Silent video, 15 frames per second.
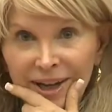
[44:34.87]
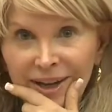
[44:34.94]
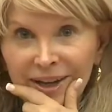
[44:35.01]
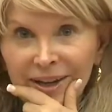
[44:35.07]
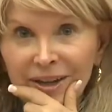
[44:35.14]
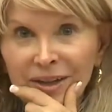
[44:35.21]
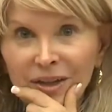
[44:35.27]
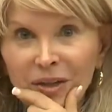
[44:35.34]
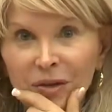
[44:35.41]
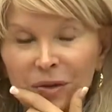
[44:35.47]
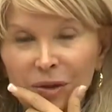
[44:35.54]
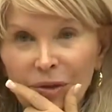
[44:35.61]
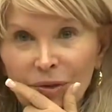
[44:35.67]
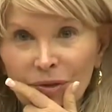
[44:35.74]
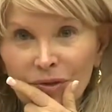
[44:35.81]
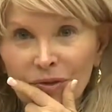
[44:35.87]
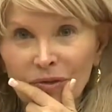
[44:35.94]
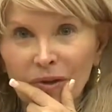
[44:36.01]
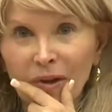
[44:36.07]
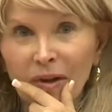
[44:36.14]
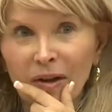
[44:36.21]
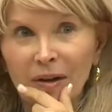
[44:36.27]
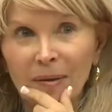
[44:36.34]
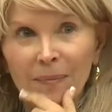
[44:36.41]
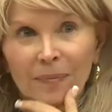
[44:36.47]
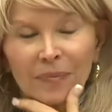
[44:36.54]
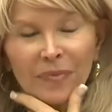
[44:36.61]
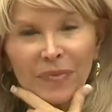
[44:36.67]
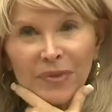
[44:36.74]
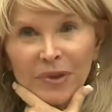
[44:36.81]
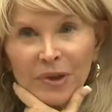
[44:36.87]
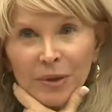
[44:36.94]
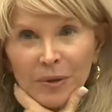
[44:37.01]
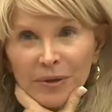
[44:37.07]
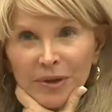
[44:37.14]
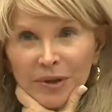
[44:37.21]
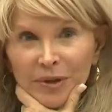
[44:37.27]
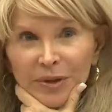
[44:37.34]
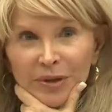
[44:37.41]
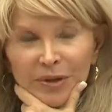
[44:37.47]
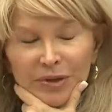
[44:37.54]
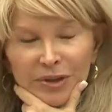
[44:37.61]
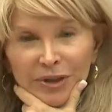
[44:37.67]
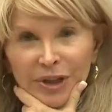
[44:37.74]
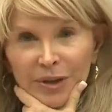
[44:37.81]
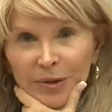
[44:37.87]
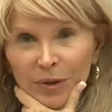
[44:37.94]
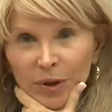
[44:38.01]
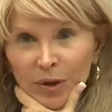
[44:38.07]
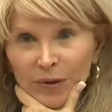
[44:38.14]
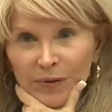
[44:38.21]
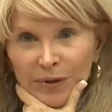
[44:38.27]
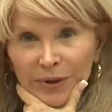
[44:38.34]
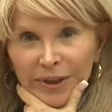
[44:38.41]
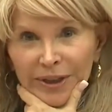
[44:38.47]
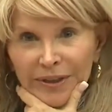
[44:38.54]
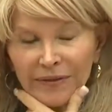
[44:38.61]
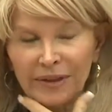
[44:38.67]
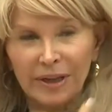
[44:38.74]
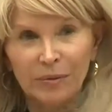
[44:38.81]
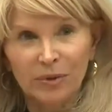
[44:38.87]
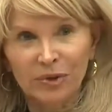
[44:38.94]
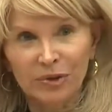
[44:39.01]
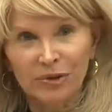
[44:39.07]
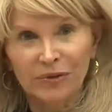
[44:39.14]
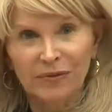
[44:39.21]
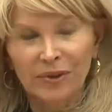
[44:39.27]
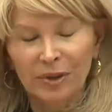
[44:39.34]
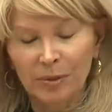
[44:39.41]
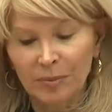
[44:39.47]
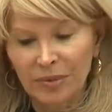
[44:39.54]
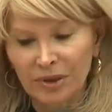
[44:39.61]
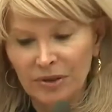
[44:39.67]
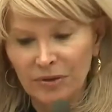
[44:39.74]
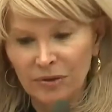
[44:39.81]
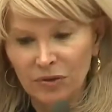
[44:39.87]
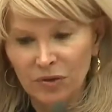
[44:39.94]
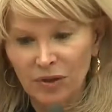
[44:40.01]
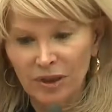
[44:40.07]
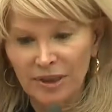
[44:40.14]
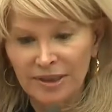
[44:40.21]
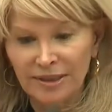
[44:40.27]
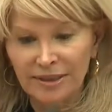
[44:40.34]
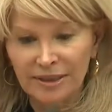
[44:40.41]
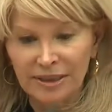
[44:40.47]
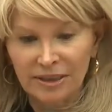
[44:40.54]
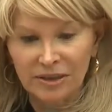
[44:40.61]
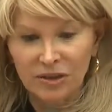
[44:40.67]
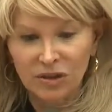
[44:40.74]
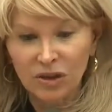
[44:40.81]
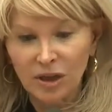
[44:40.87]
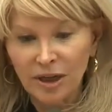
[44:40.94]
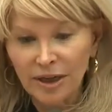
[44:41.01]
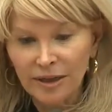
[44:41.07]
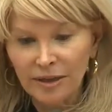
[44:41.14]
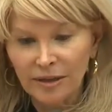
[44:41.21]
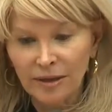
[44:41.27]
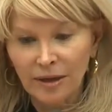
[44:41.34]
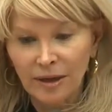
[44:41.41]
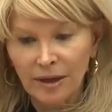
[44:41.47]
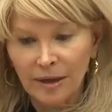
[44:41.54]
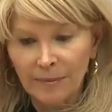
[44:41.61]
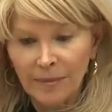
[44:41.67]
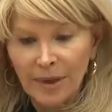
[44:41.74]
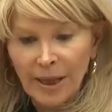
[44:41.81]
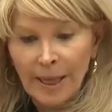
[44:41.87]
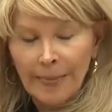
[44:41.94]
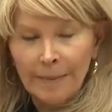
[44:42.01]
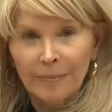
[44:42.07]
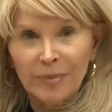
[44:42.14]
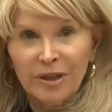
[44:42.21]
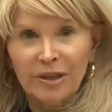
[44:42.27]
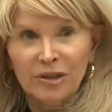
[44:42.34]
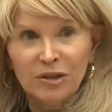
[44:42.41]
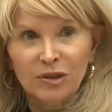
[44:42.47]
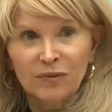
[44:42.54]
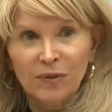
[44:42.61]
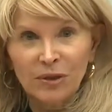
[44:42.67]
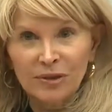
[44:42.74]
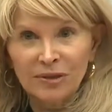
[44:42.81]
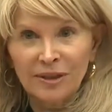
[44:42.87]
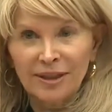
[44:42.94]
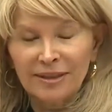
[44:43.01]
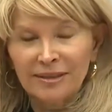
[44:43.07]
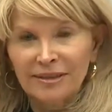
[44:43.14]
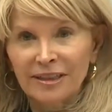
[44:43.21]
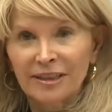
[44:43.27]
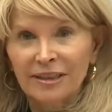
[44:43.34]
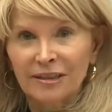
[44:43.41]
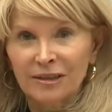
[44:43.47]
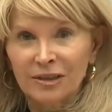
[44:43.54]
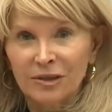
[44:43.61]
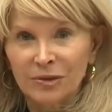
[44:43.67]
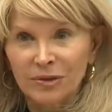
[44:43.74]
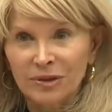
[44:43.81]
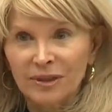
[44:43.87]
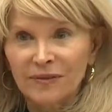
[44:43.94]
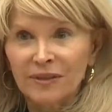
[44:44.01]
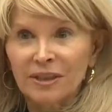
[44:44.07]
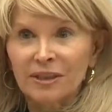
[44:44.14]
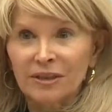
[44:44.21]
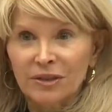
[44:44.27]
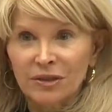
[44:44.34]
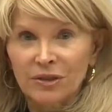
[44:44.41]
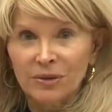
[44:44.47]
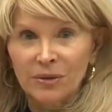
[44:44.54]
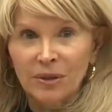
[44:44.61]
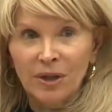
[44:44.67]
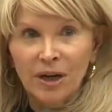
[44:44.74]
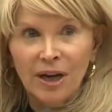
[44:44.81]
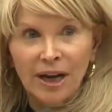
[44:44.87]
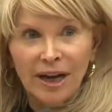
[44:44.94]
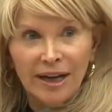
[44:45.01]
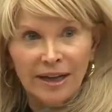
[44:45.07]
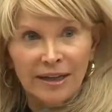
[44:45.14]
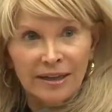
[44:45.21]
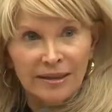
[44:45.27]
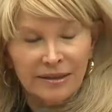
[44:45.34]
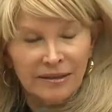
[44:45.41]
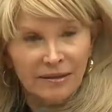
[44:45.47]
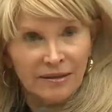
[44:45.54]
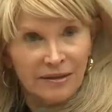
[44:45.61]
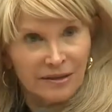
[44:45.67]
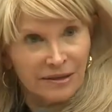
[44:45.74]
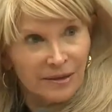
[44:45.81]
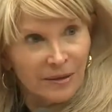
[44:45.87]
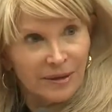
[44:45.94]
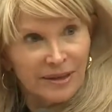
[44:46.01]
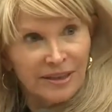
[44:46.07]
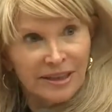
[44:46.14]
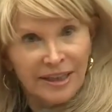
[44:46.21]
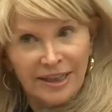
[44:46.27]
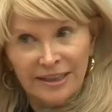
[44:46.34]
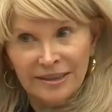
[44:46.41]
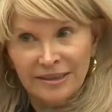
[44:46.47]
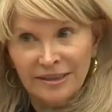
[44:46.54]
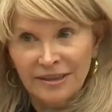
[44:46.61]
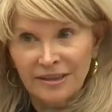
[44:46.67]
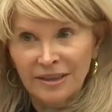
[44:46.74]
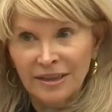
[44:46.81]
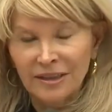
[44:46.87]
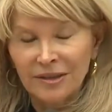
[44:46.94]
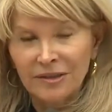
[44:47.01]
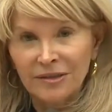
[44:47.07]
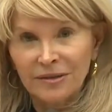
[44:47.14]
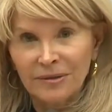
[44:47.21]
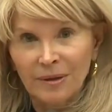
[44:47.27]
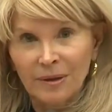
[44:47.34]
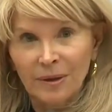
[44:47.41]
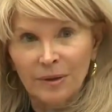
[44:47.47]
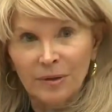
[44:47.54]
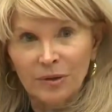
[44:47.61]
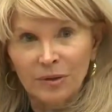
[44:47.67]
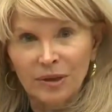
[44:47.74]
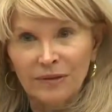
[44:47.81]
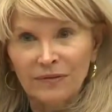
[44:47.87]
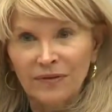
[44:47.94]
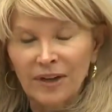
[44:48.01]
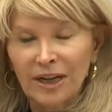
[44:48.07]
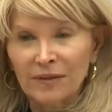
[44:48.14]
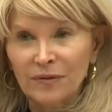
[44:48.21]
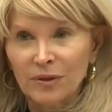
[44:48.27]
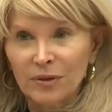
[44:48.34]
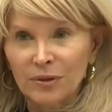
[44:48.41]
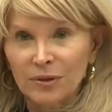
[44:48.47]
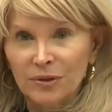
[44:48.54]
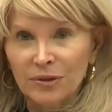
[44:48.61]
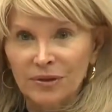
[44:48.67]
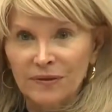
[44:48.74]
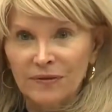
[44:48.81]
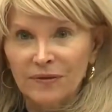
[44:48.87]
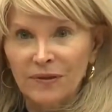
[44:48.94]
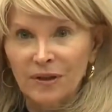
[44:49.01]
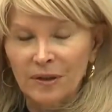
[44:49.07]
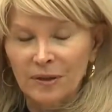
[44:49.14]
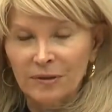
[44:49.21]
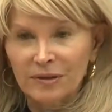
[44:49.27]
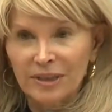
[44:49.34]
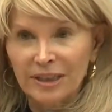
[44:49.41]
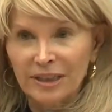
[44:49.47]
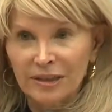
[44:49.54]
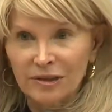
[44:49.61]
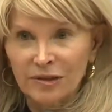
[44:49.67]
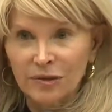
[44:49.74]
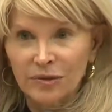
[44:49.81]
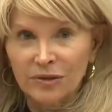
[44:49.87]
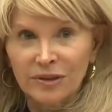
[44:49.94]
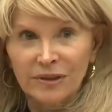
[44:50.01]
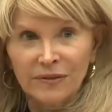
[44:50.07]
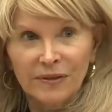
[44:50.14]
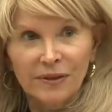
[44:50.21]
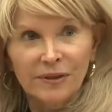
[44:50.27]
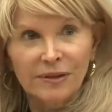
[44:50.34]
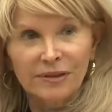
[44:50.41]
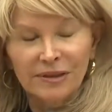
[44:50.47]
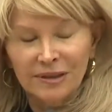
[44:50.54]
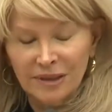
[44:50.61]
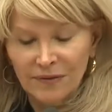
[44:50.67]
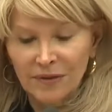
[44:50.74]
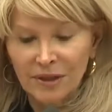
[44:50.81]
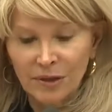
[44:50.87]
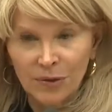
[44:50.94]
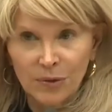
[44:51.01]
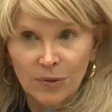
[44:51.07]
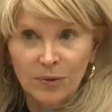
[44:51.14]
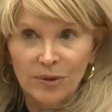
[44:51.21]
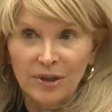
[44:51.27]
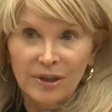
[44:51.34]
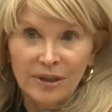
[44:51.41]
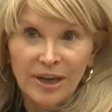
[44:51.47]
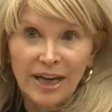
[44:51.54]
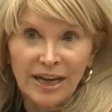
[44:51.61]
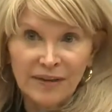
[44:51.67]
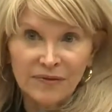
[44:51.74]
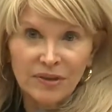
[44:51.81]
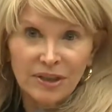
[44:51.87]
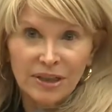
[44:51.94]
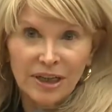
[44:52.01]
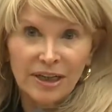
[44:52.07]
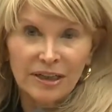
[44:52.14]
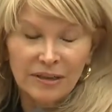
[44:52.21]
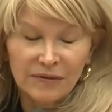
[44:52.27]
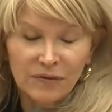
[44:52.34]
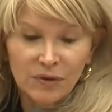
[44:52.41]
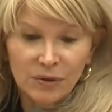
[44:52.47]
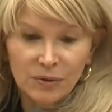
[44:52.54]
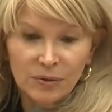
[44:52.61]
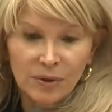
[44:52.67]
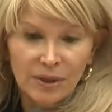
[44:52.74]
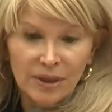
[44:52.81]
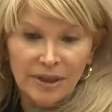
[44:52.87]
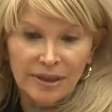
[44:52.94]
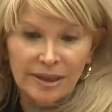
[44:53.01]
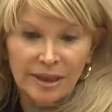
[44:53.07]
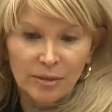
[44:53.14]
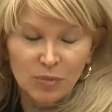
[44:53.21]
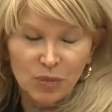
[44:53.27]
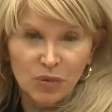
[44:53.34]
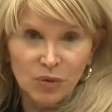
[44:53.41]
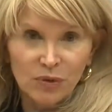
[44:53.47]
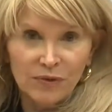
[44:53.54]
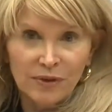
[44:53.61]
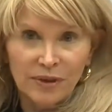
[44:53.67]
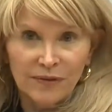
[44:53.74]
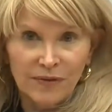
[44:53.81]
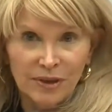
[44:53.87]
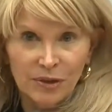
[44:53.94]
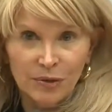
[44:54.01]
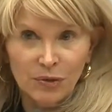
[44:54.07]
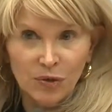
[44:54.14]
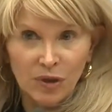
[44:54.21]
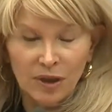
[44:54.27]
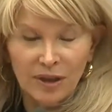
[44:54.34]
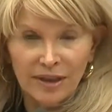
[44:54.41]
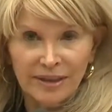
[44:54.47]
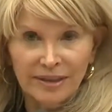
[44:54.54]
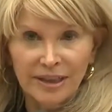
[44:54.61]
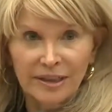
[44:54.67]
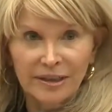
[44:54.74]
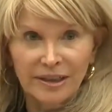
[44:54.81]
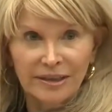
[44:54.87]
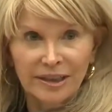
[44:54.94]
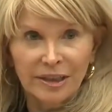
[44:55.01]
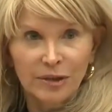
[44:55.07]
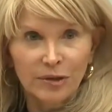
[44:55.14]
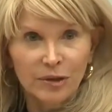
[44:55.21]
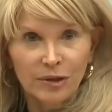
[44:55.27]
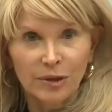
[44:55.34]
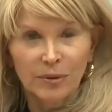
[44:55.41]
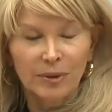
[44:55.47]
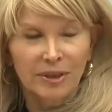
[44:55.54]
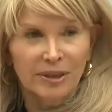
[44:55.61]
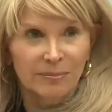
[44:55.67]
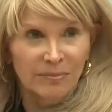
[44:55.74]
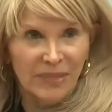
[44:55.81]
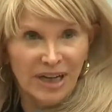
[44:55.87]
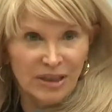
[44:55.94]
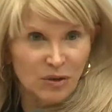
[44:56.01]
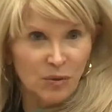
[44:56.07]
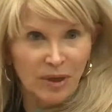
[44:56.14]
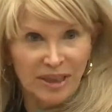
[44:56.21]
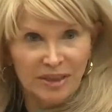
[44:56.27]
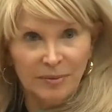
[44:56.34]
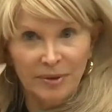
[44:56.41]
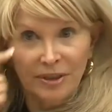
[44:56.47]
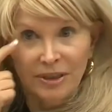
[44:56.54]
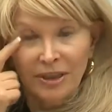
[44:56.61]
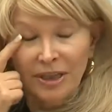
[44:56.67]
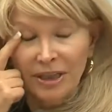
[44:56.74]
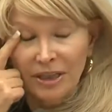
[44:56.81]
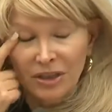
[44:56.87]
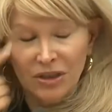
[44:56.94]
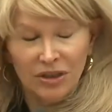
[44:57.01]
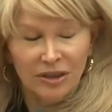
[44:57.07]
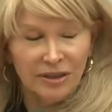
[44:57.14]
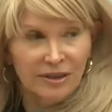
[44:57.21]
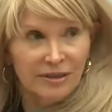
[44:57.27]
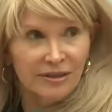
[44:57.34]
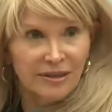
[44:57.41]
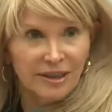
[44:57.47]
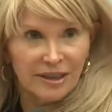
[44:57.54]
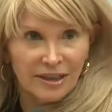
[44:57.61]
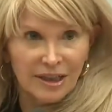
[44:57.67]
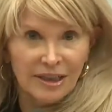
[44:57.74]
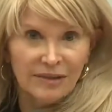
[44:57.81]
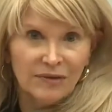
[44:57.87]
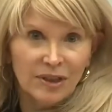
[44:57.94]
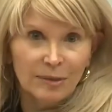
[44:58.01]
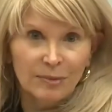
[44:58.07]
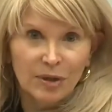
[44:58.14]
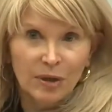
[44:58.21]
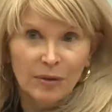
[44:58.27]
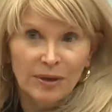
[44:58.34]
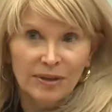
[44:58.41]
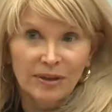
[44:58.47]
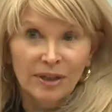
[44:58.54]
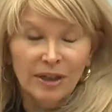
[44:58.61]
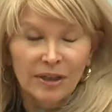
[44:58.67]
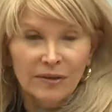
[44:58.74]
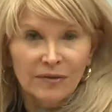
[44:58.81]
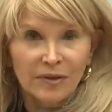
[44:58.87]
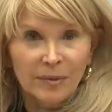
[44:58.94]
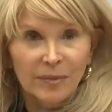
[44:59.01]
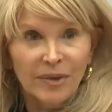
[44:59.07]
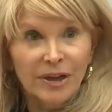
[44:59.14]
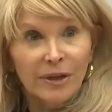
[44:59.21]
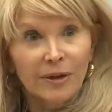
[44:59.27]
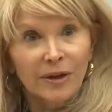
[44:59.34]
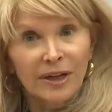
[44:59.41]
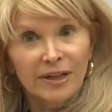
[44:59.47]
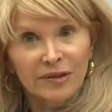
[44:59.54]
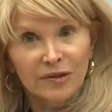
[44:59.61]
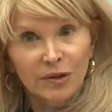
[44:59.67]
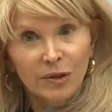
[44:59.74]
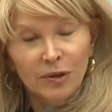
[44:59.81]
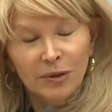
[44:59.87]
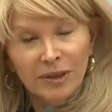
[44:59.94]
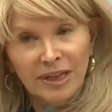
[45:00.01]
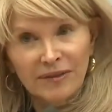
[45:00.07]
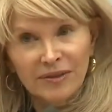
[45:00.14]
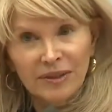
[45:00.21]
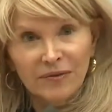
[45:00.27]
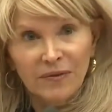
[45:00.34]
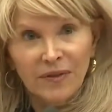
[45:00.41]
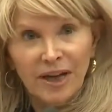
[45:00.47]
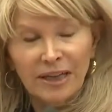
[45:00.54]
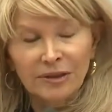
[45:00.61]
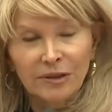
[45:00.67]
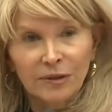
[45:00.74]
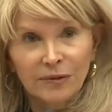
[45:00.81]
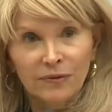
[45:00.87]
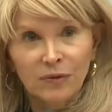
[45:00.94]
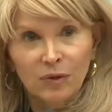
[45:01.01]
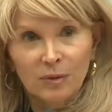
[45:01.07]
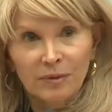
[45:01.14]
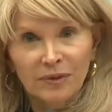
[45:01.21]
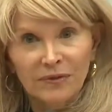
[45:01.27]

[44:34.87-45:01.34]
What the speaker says: And there's there's another overlay of that when you're developing drugs in China, because you've also got the data exclusivity issue. And, in the United States, you'll get 5 years of data exclusivity through the FDA if you get approval of a new drug, and then you can go into Hatch-Waxman litigation and kind of keep going from there. And so you can have a de facto form